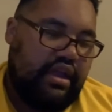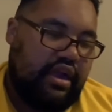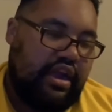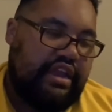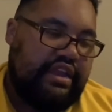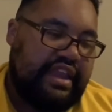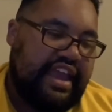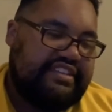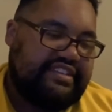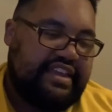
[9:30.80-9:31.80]
Alright,
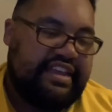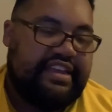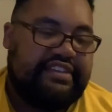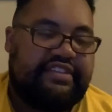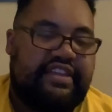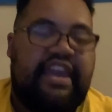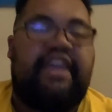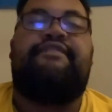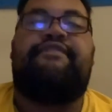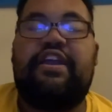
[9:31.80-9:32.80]
next is
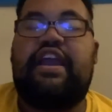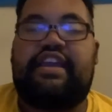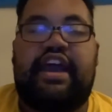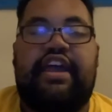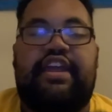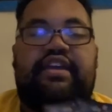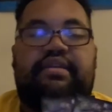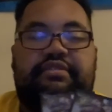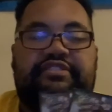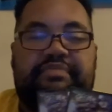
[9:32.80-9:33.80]
a very
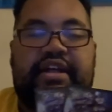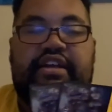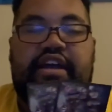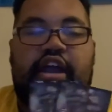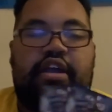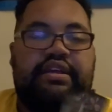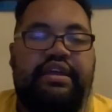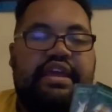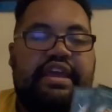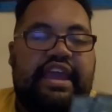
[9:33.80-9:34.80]
iconic spell card,
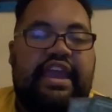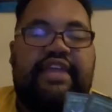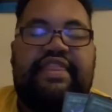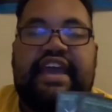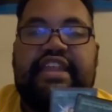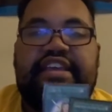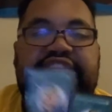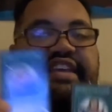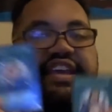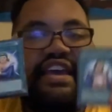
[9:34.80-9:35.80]
and that
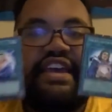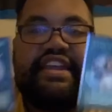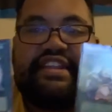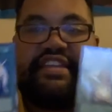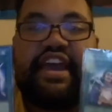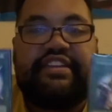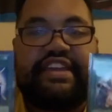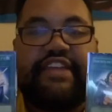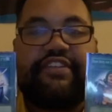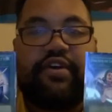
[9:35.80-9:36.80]
is
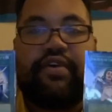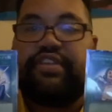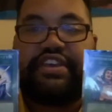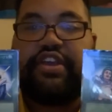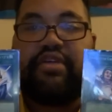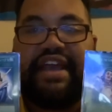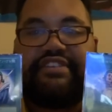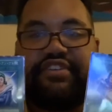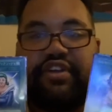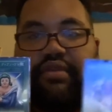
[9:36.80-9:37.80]
Dianketo, the Cure
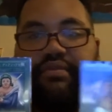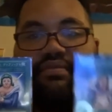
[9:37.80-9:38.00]
Master.